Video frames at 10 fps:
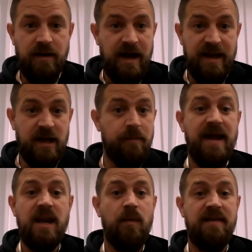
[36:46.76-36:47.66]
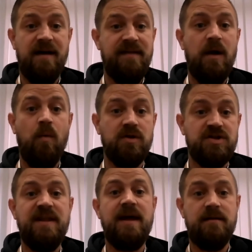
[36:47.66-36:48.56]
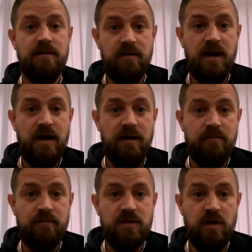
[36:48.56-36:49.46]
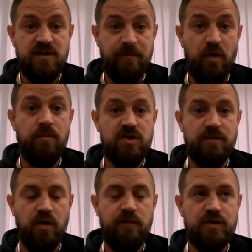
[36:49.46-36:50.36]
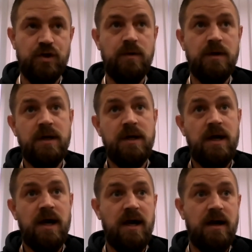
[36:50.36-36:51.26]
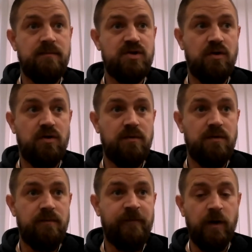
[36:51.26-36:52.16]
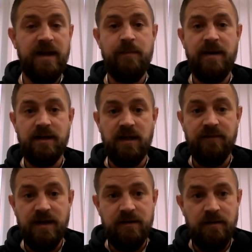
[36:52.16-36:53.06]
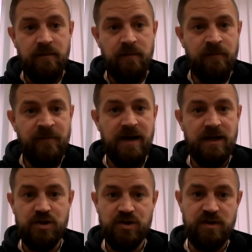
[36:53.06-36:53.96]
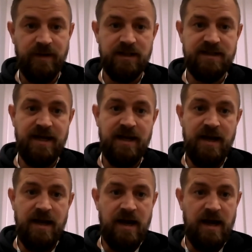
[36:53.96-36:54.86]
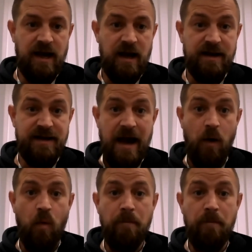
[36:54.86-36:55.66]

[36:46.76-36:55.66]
and it can be anywhere that they want to then to move to. So fully independent living, financial stability. And now a